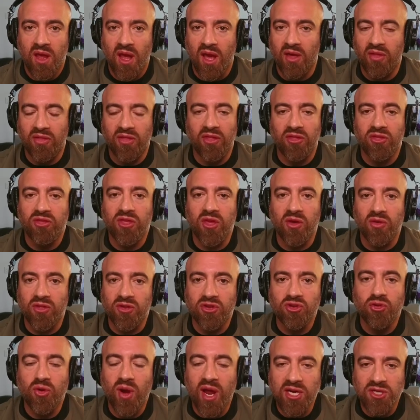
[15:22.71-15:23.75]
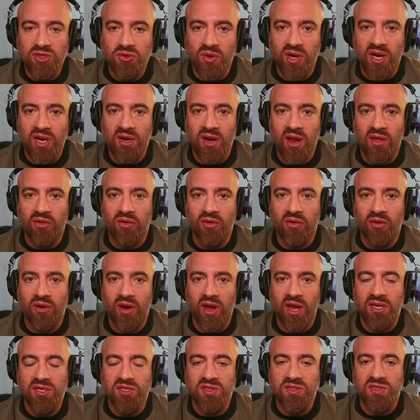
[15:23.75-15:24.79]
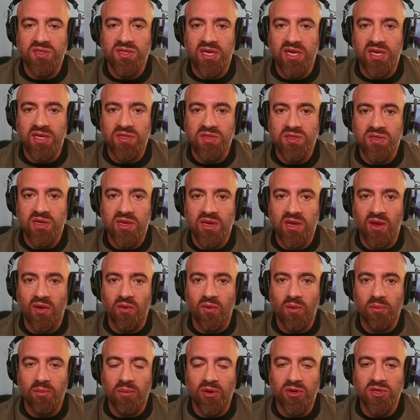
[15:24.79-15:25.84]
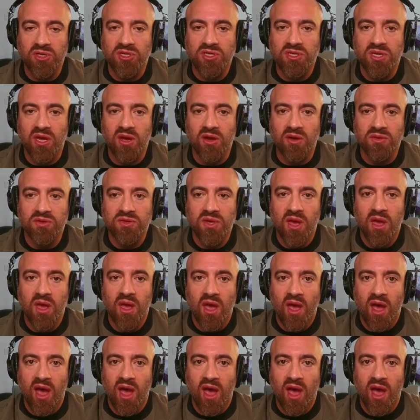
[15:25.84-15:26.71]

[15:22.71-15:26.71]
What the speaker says: the Treasury and other agencies purchase those.